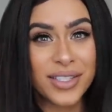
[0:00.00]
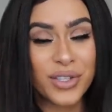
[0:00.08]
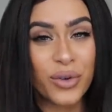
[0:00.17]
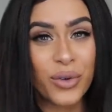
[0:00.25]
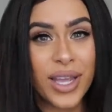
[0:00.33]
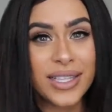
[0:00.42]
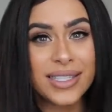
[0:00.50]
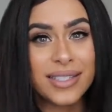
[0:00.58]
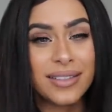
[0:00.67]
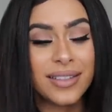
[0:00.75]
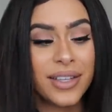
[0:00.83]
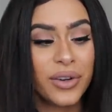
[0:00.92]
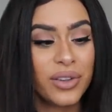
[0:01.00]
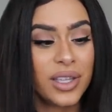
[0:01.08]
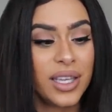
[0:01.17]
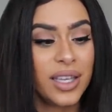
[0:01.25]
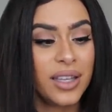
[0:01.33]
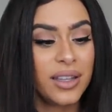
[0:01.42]
So it's
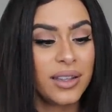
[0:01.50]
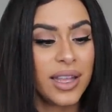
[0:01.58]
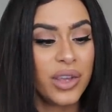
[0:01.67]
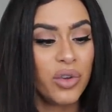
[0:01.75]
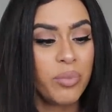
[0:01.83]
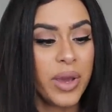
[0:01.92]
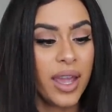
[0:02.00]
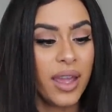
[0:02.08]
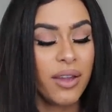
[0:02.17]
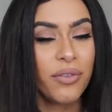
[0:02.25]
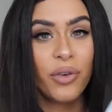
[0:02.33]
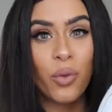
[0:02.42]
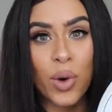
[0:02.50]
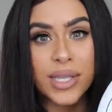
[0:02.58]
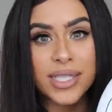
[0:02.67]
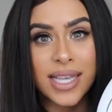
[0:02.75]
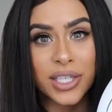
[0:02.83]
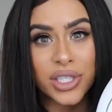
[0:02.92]
literally like you pay for
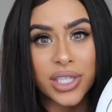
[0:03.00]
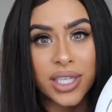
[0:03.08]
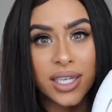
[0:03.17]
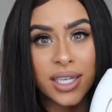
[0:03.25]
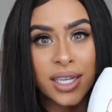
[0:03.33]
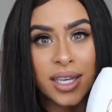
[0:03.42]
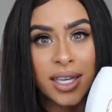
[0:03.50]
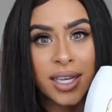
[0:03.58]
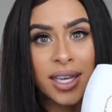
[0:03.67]
one session,